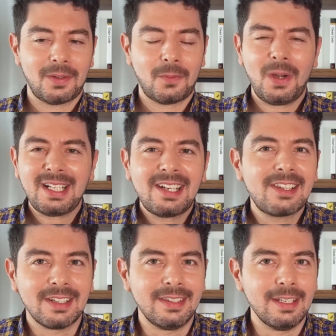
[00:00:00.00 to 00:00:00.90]
What are
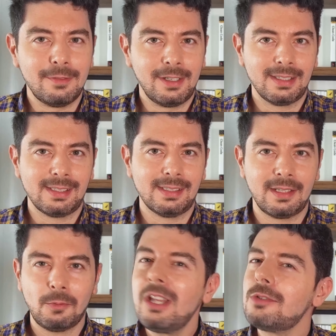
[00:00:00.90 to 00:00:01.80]
the differences
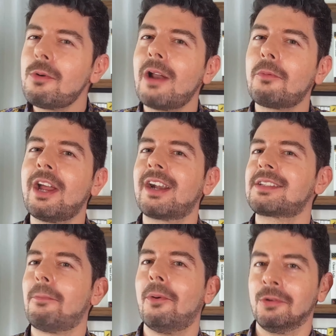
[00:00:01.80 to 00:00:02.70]
and which one we are
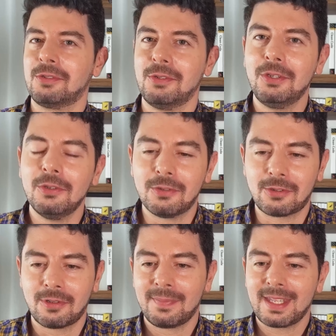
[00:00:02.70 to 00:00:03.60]
supposed to
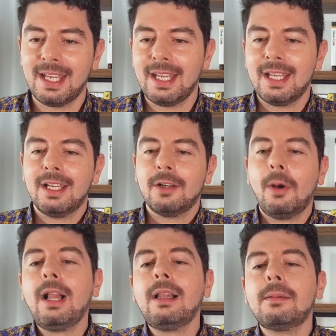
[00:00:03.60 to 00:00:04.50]
use?
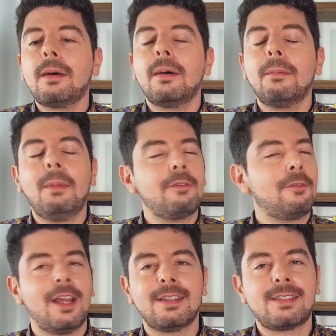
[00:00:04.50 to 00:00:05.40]
Well, my
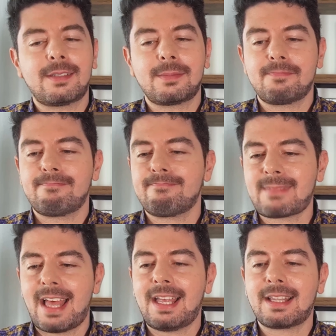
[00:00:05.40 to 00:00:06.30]
friends,
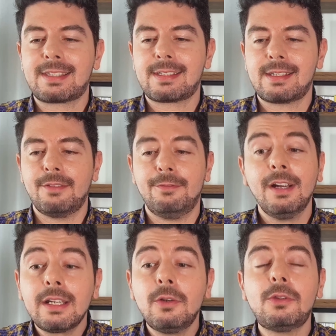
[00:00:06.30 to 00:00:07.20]
that's a
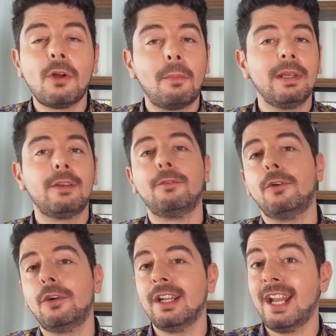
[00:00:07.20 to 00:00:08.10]
very good topic
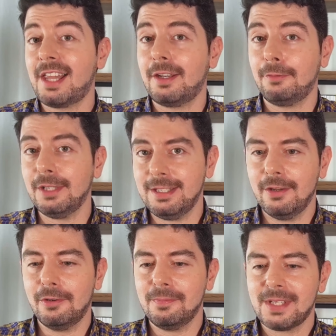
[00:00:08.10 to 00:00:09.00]
for another
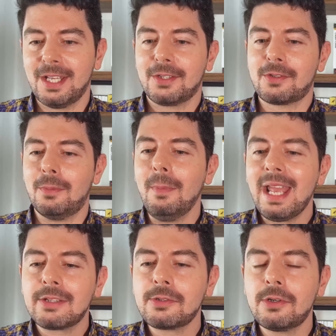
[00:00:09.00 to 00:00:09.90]
video. So
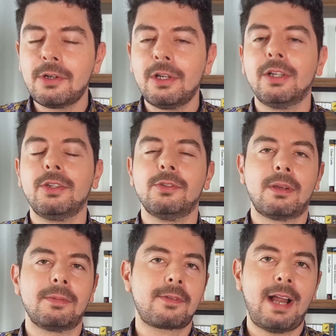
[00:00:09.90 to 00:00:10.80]
make sure you
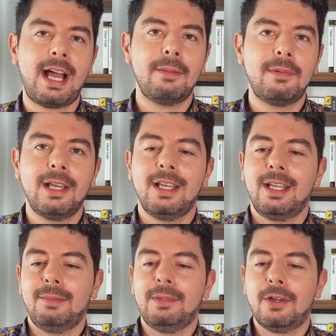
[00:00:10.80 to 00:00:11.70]
subscribe,
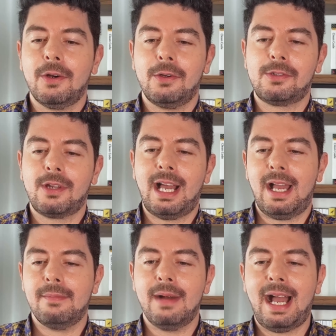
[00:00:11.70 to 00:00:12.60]
because
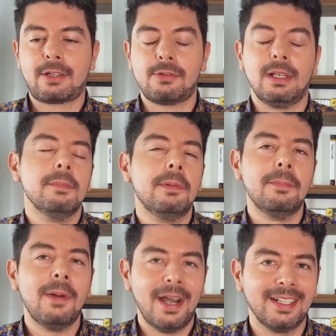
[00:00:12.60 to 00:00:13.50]
I'm actually
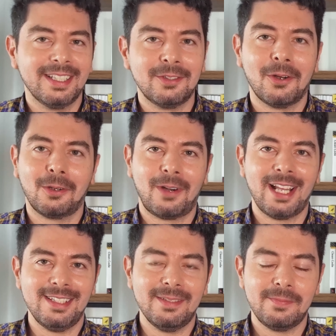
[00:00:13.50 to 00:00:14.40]
preparing it
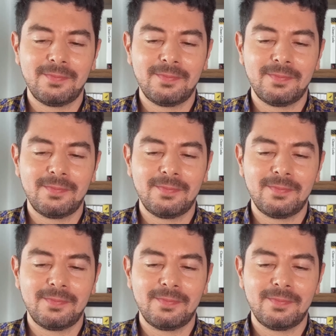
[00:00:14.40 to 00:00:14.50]
already.